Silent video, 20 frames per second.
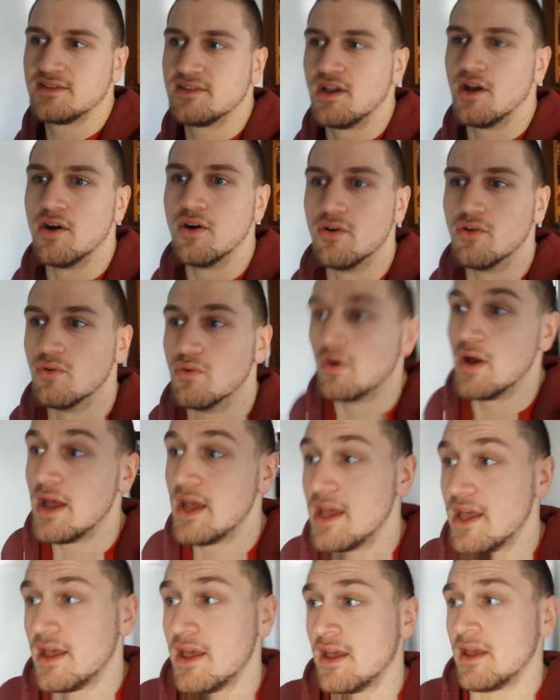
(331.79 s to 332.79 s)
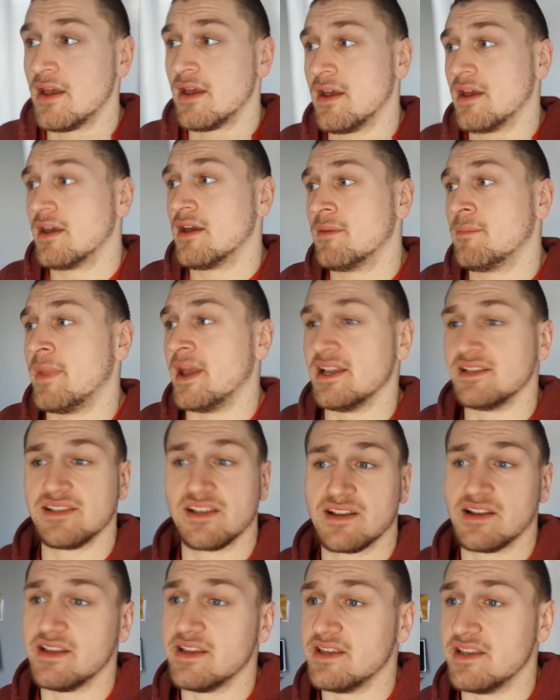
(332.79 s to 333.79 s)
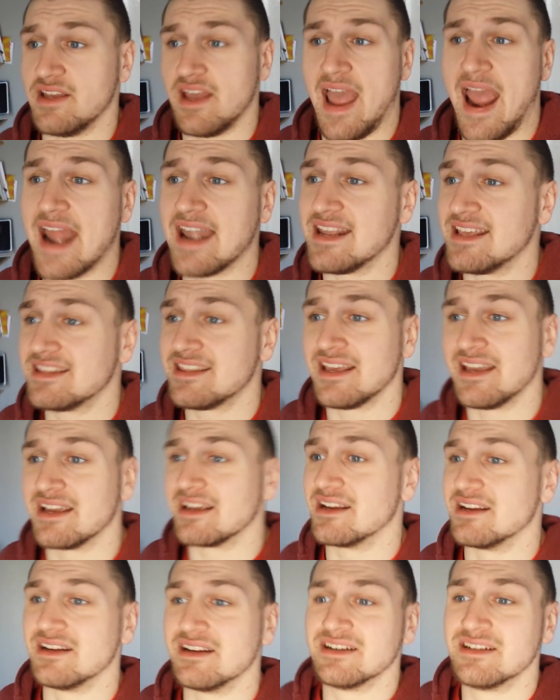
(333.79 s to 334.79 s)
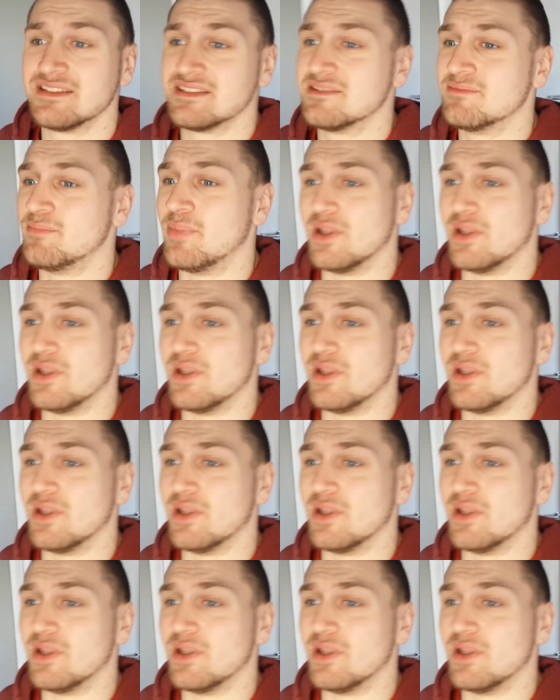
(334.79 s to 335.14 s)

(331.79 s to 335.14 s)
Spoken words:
So basically anything